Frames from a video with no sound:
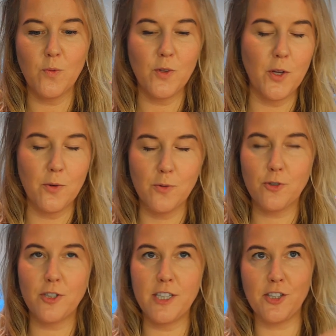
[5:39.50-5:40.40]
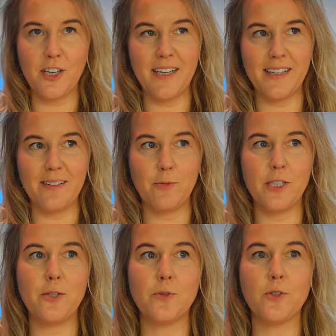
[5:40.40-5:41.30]
you know, traditionally we'd
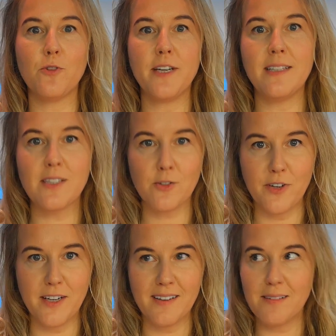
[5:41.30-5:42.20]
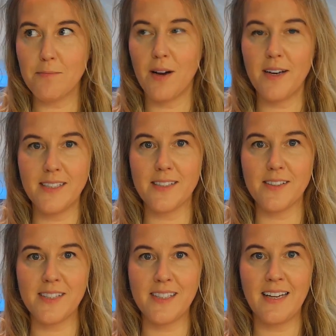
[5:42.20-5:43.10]
use green screen behind
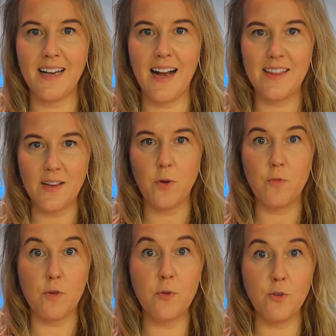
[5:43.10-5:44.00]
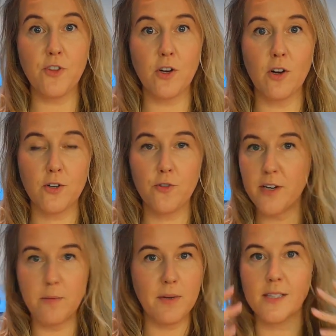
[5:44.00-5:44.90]
us, and then we remove the color
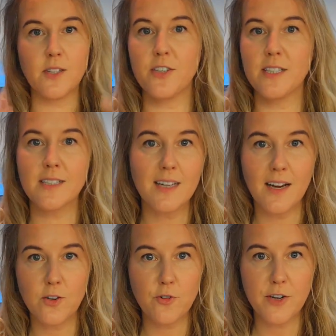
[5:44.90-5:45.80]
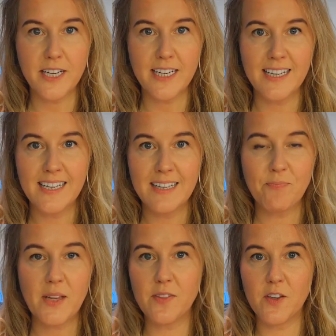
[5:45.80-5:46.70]
green because there isn't a lot of green
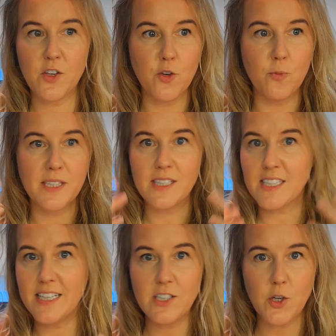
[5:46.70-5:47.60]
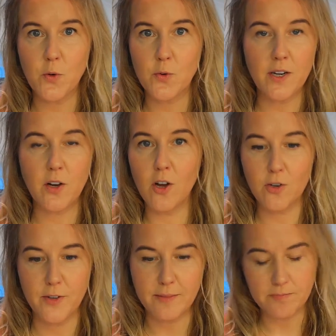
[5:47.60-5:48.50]
in the human skin tone and
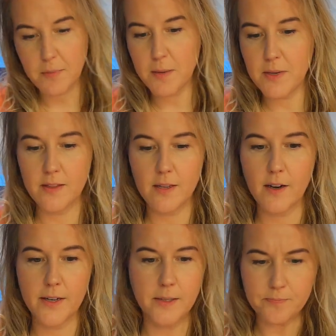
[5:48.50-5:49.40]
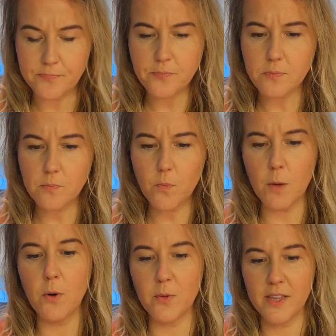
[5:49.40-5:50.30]
colouring, maybe in the eye.
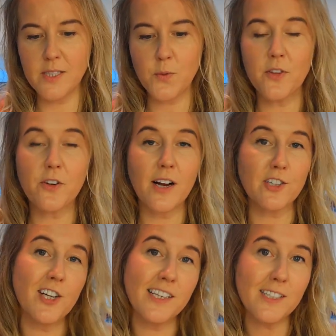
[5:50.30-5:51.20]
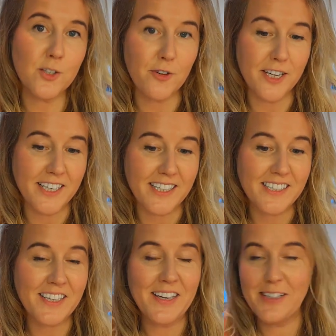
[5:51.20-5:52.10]
But with this one, there actually is green in
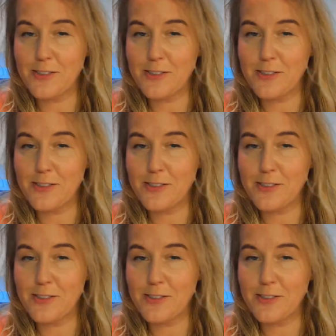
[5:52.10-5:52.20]
it, so